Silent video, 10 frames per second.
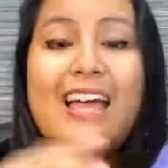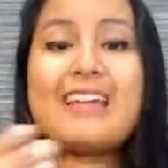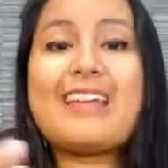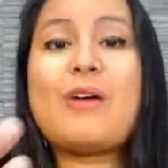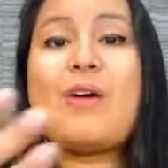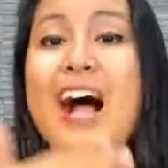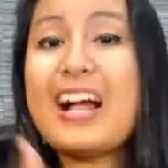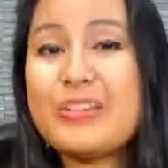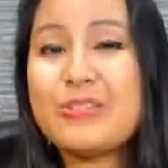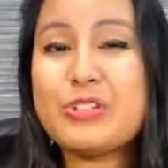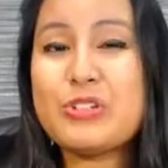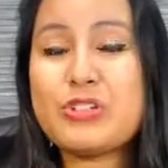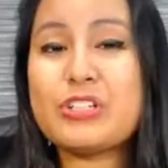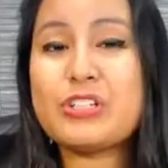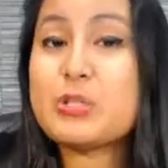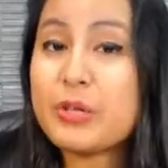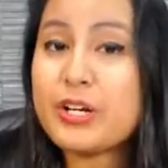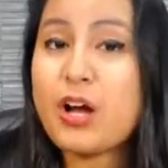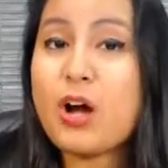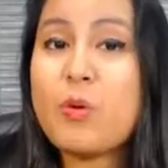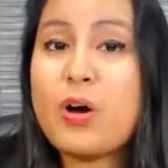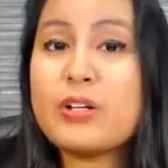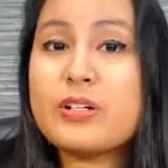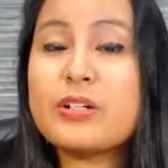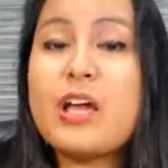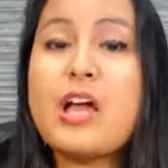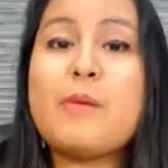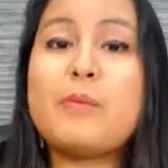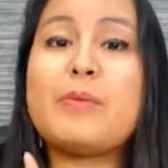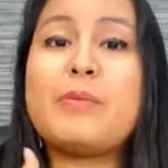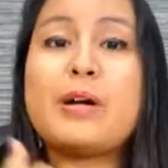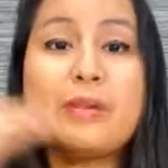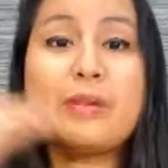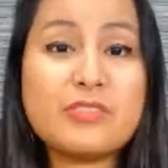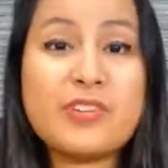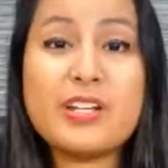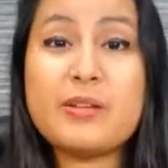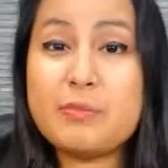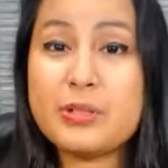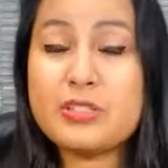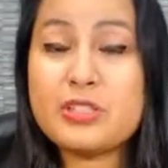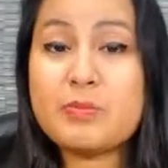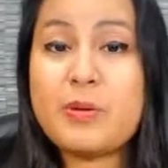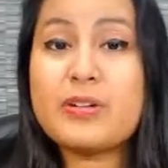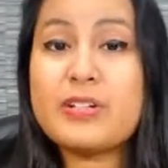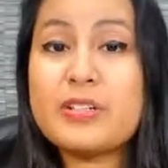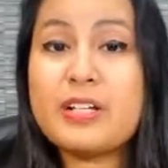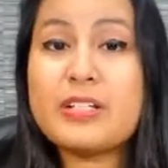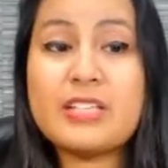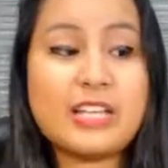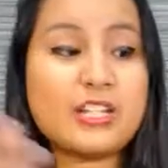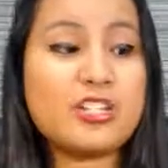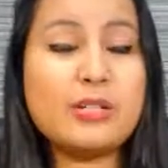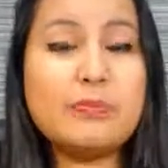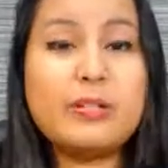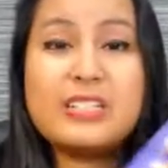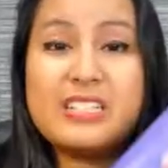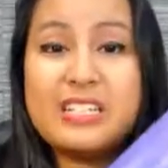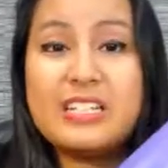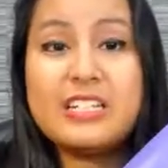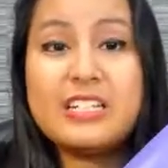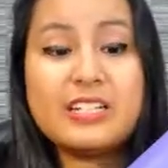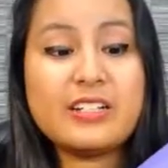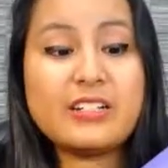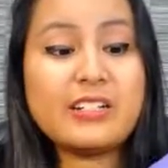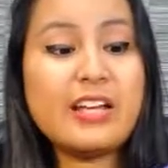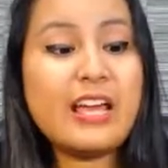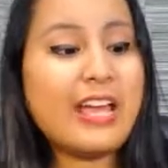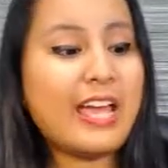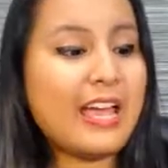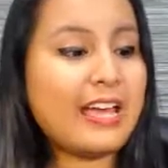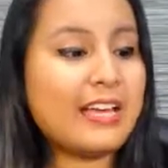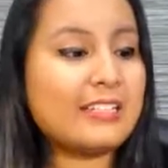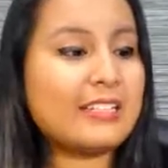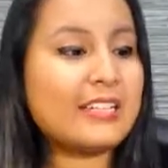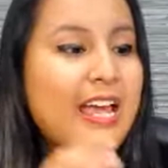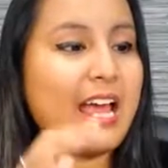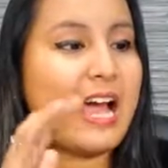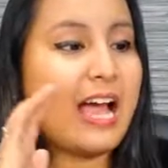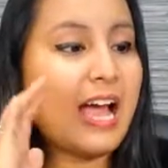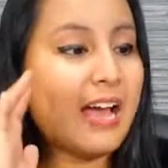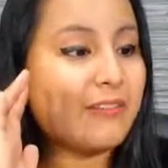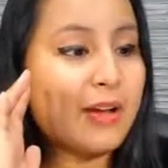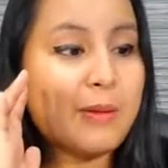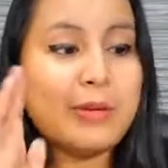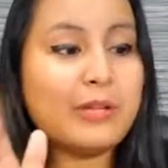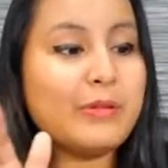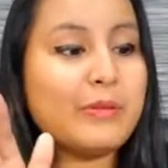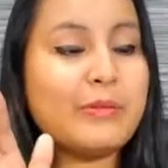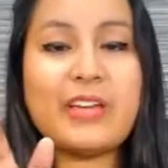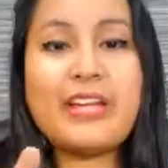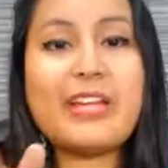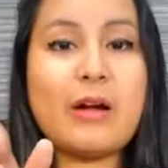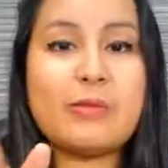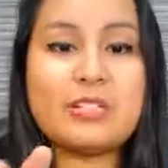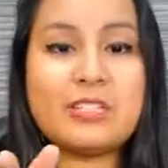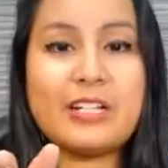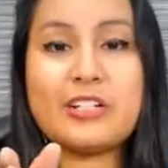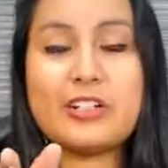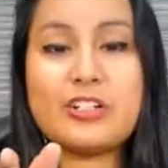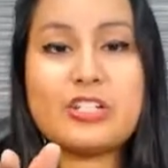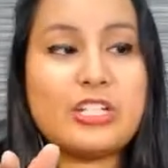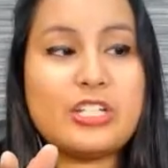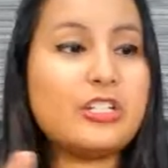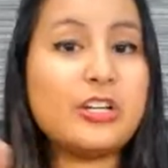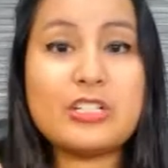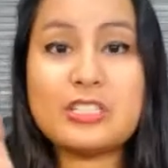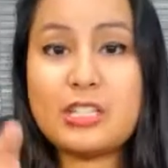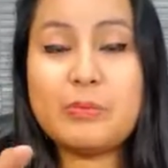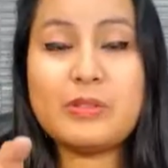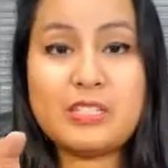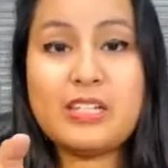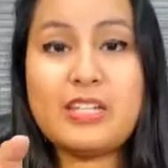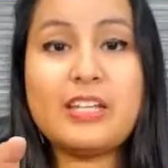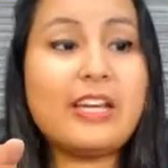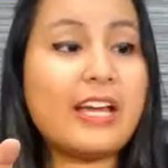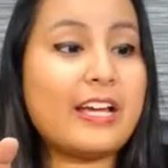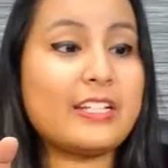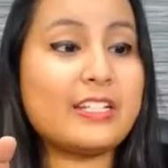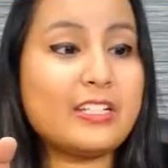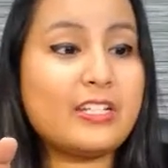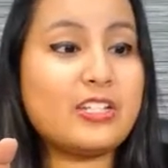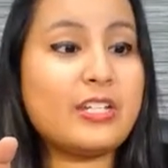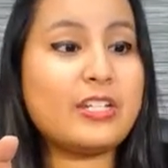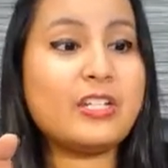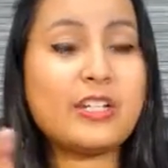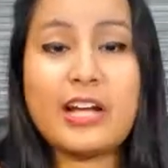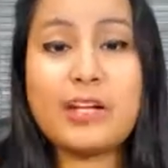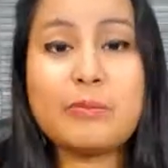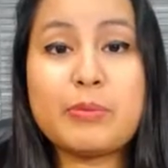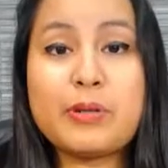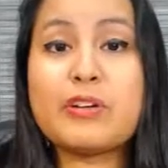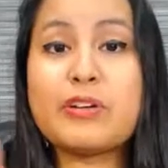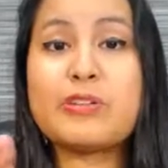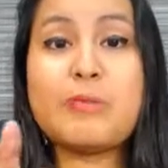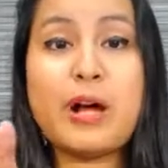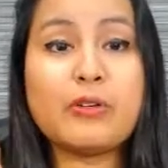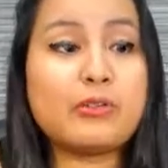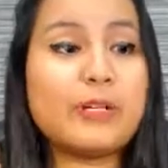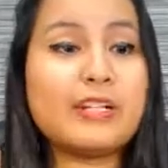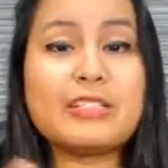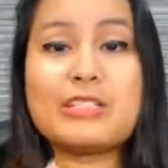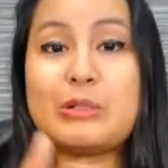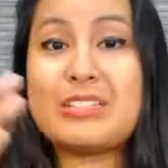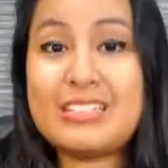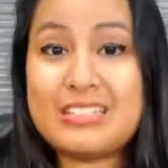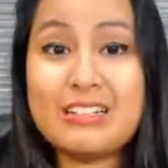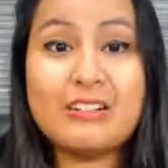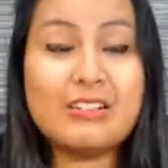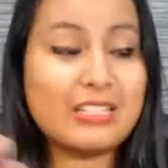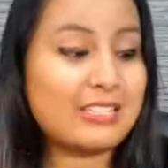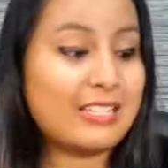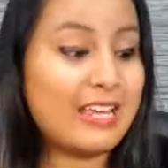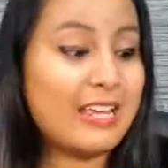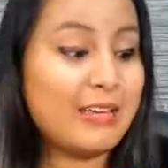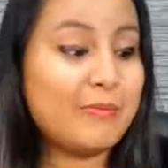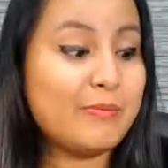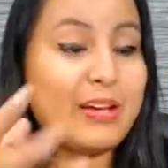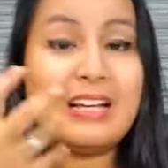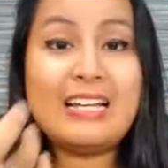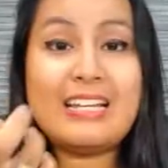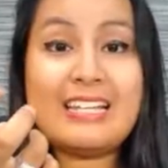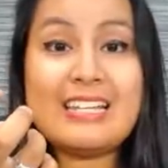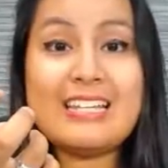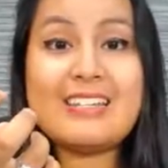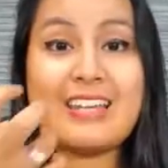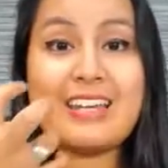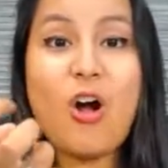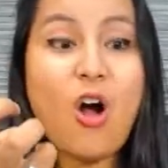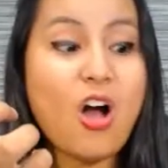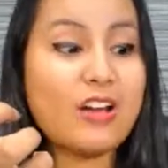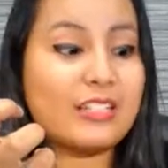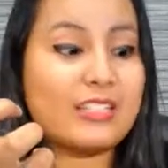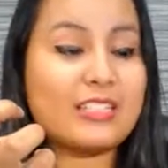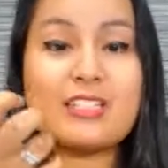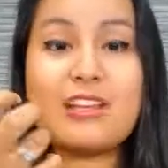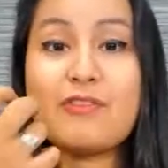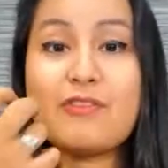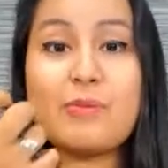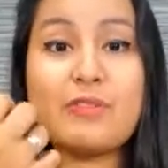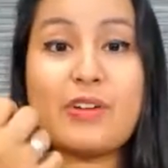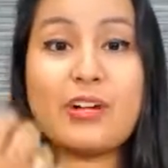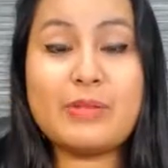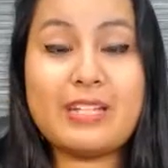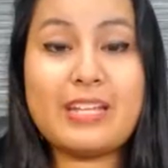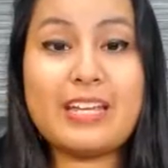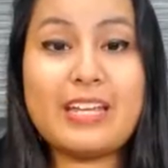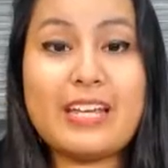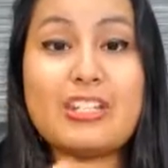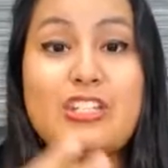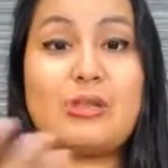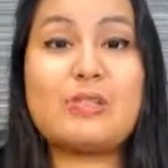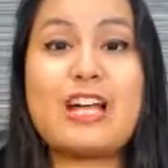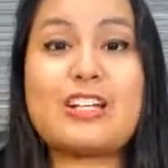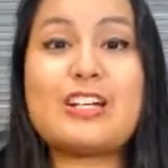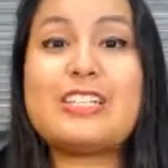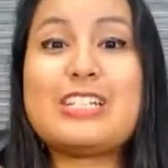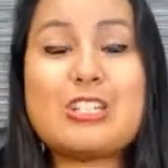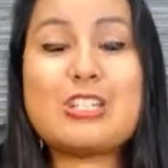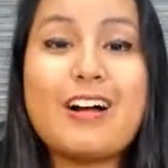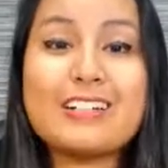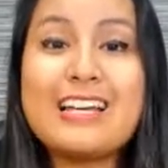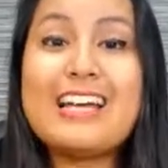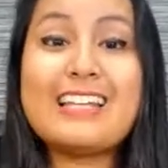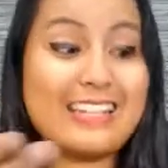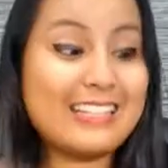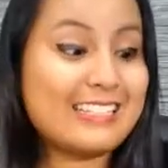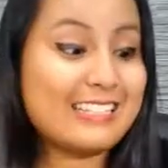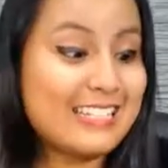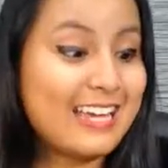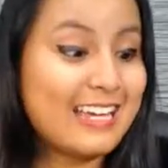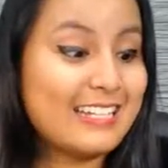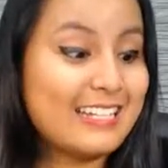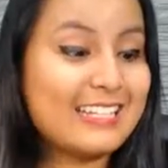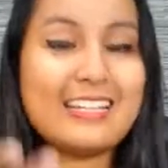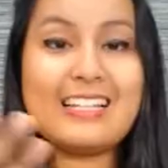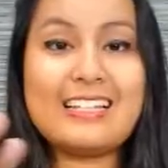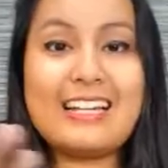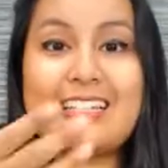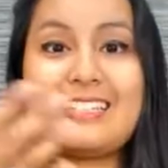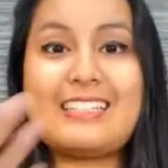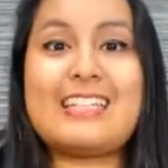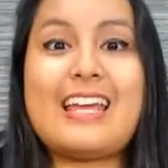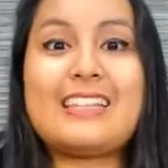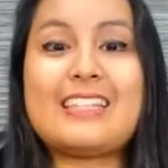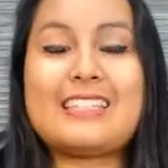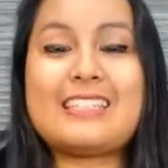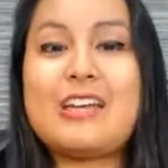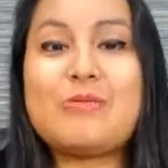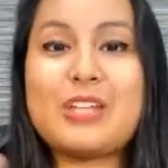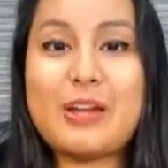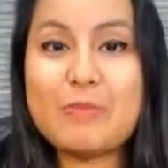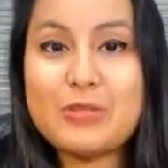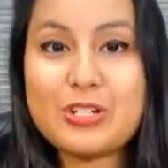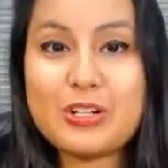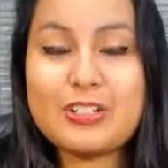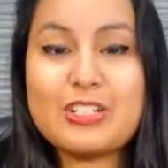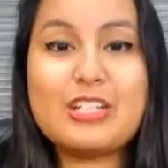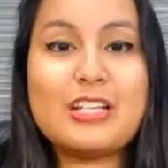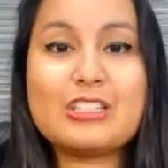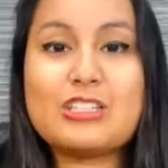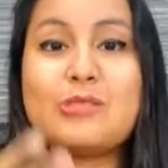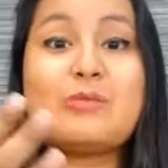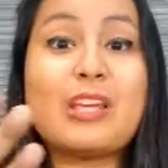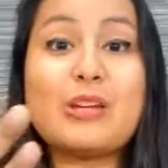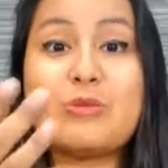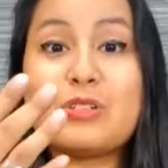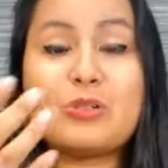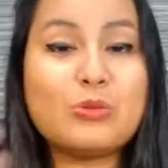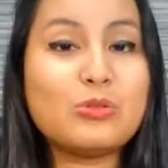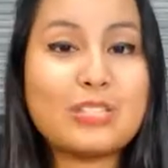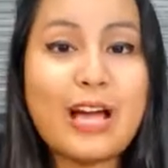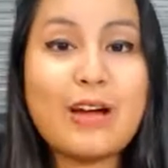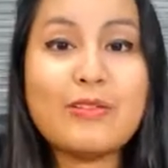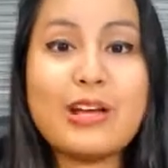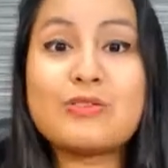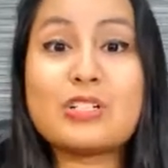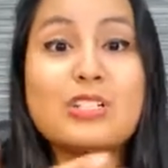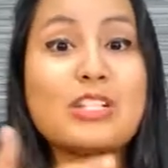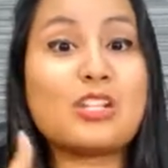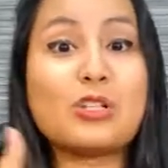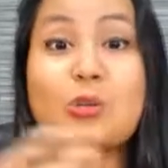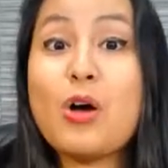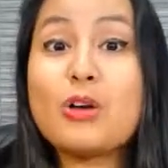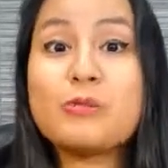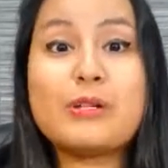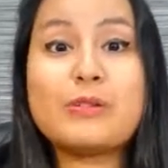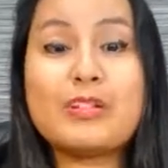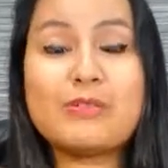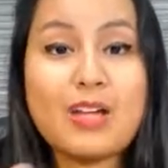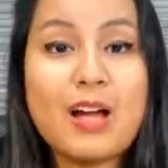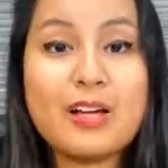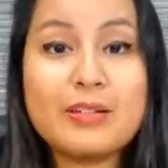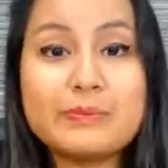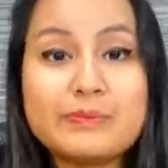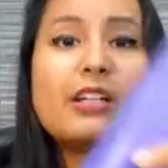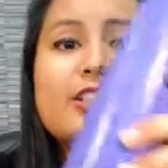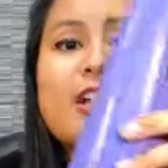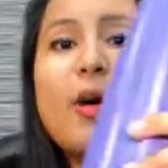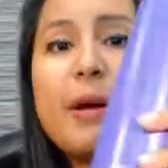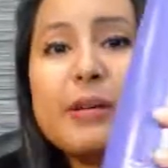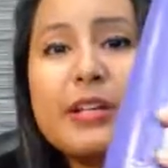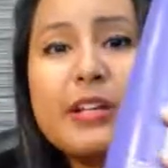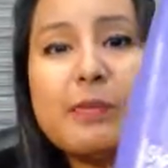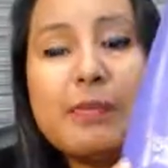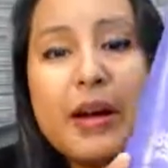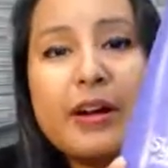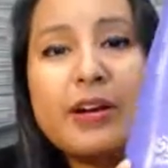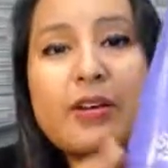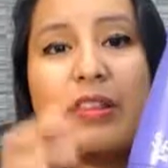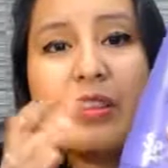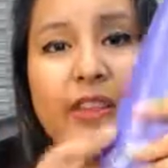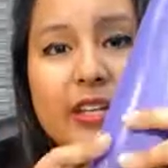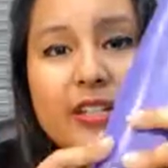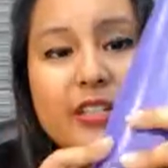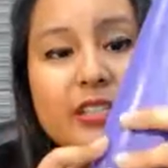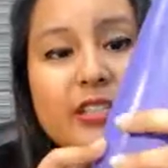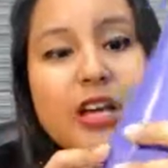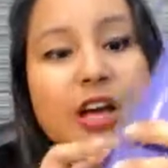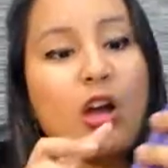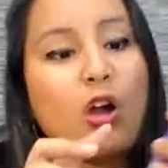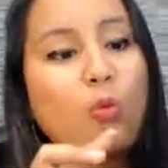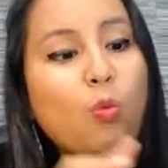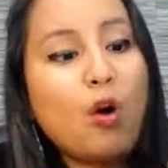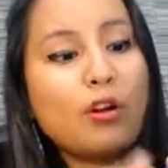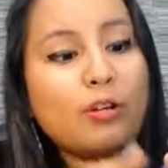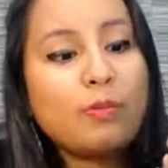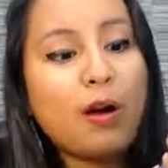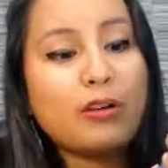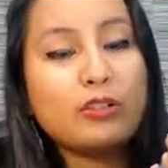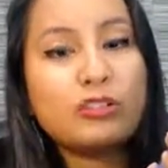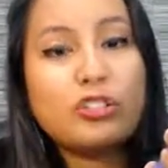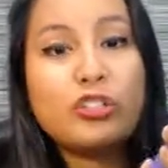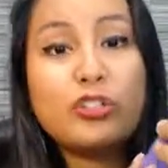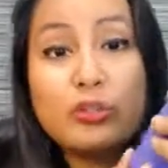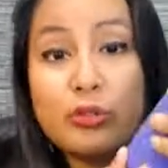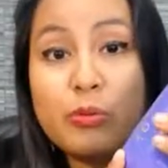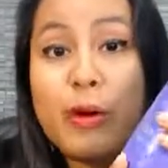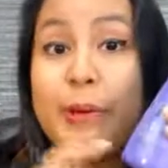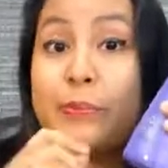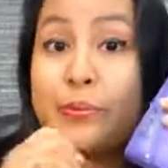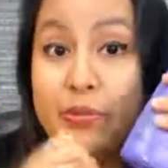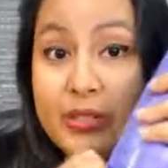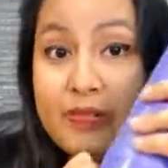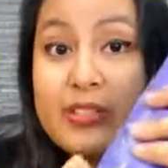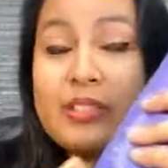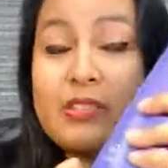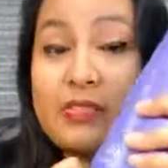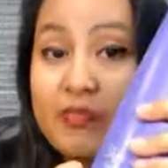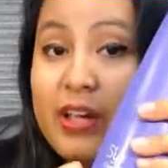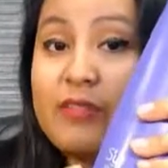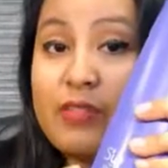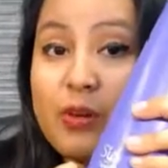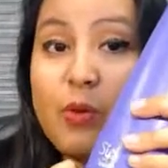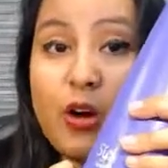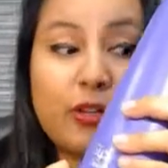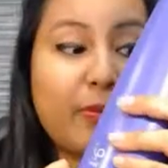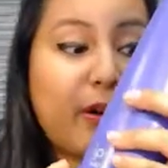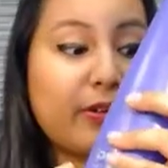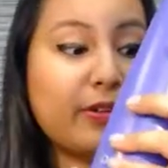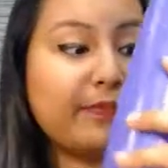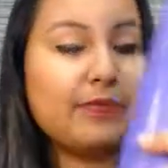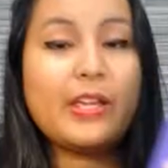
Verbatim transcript: Now, I don't usually drink hot water, but my best friend and business partner does, and she put a tea in here, and a minimum of eight hours later, she took a sip of the tea and she kind of burnt her mouth because it was still the same heat and hotness from the very beginning. And she was actually shocked that it stayed and it stayed the same temperature. She assumed that it would cool down after such a long period of time. So I'm going to compare this water bottle to my previous favorite water bottle.